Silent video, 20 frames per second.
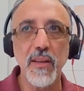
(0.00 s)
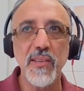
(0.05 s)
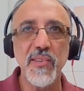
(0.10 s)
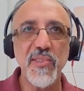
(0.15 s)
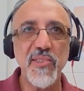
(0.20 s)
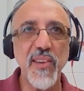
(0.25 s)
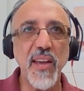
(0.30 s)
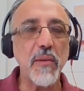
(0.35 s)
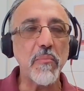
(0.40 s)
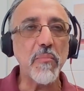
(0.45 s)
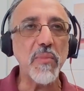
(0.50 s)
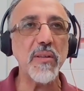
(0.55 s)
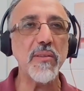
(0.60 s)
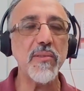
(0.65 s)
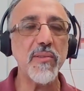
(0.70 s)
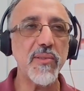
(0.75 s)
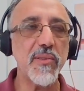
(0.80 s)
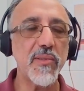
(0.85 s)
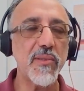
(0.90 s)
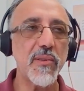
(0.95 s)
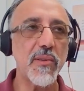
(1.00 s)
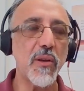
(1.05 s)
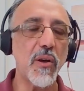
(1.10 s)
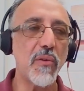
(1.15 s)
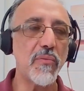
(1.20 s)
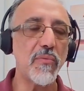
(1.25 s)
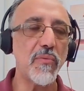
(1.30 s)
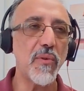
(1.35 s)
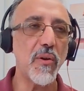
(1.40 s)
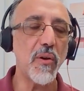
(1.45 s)
segments
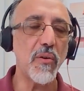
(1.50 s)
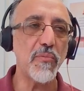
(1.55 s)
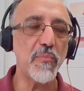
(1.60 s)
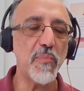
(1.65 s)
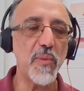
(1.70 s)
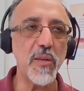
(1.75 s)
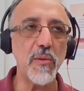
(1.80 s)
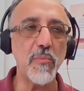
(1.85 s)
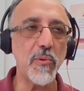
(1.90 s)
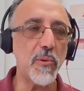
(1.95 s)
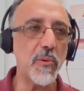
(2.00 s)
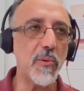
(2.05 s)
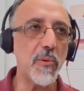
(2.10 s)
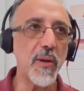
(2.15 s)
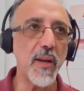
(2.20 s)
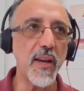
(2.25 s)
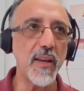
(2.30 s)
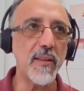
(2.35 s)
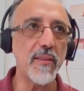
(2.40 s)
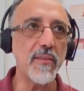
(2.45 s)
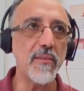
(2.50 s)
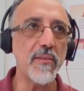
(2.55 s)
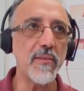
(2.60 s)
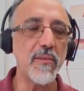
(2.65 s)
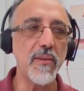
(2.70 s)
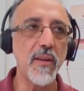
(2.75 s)
of people, and